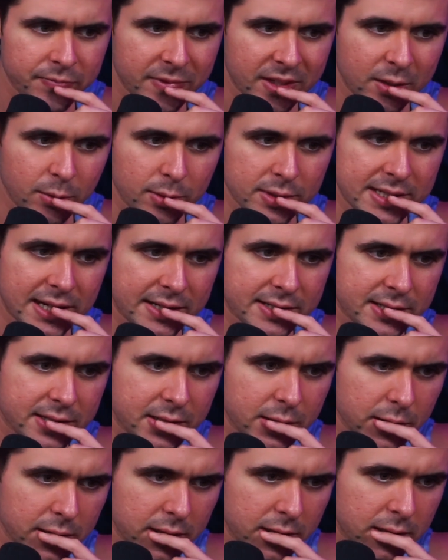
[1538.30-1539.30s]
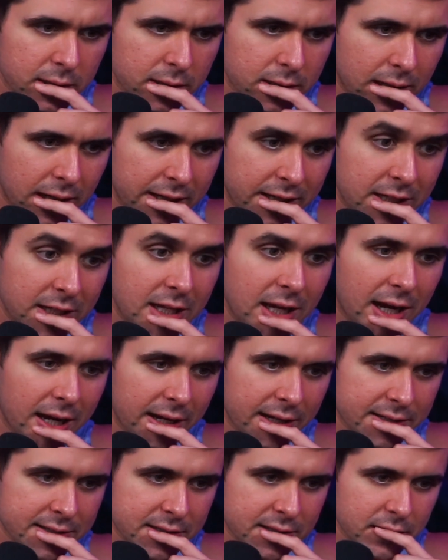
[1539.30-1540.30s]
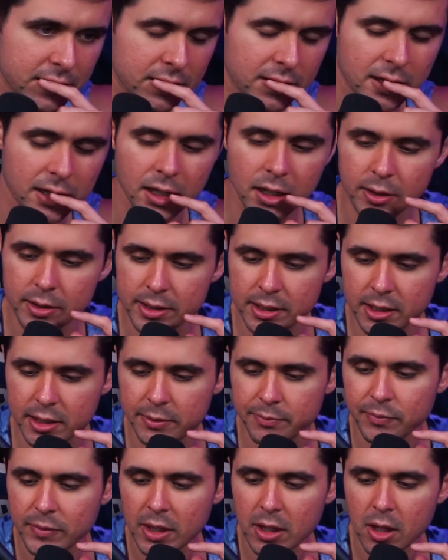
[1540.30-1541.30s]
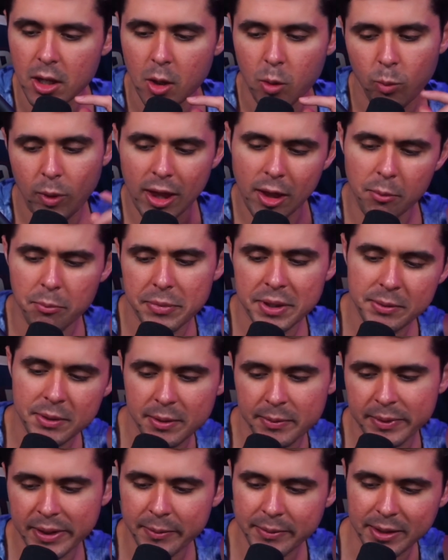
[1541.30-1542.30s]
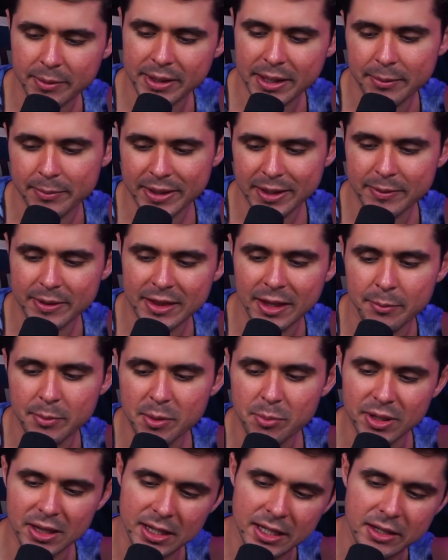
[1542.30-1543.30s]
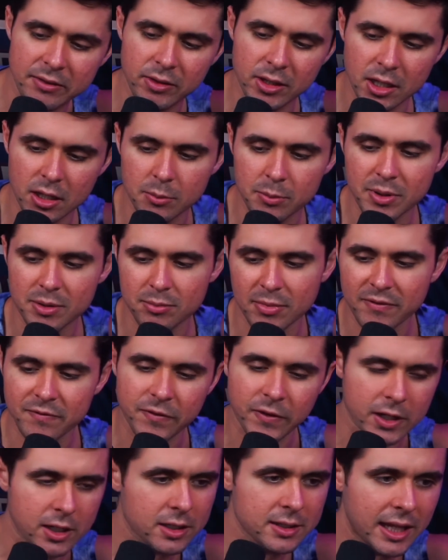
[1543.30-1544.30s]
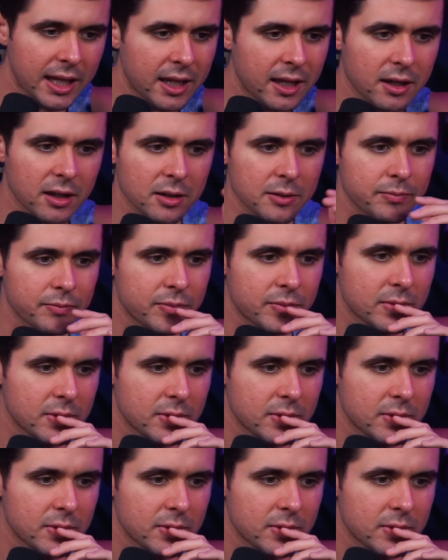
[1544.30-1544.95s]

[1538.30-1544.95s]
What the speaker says: He was executed. No, he got executed. Oh, he did. Well, let me believe a little bit, motherfucker. Damn.